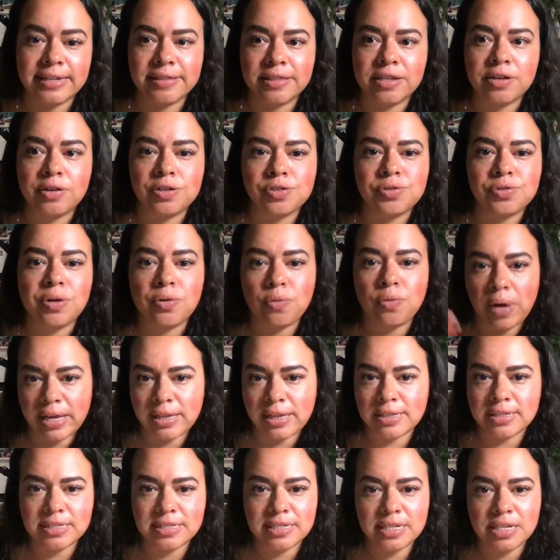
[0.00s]
they're doing
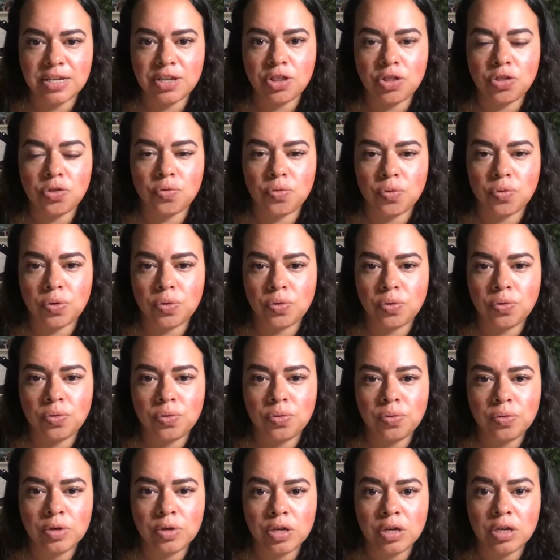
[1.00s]
whitelisting through
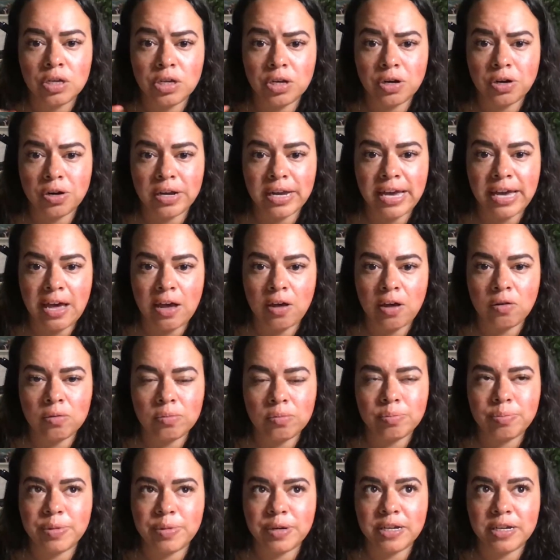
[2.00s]
your
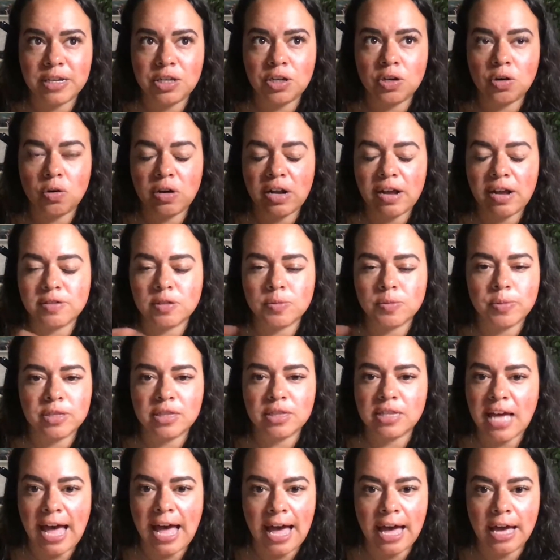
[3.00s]
account, but you don't have to put
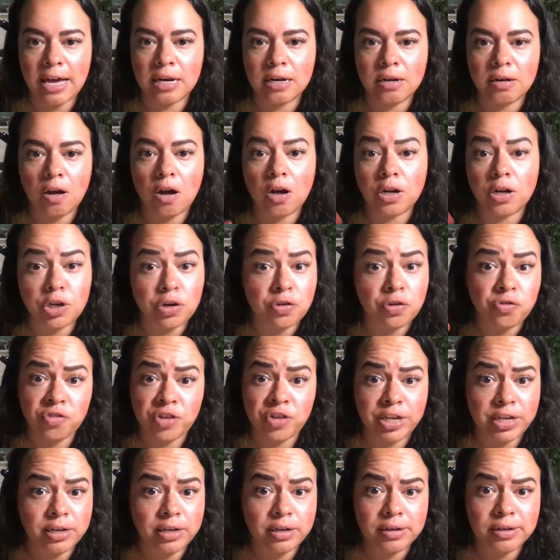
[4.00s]
the ad on your
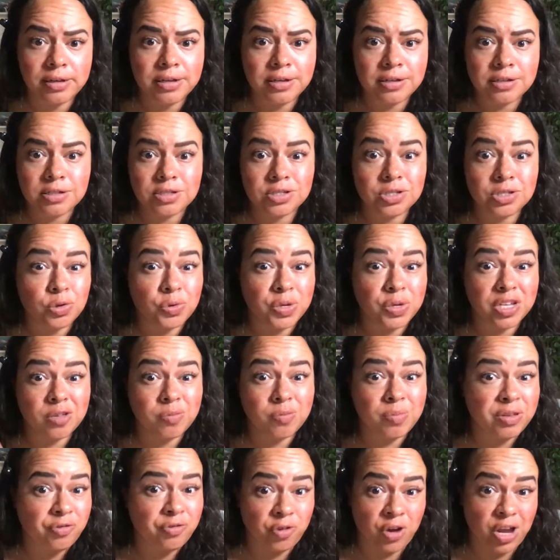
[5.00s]
feed. So it could
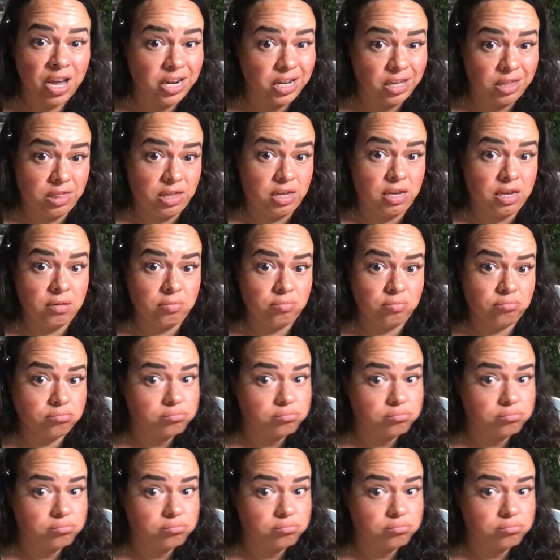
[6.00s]
be for anything.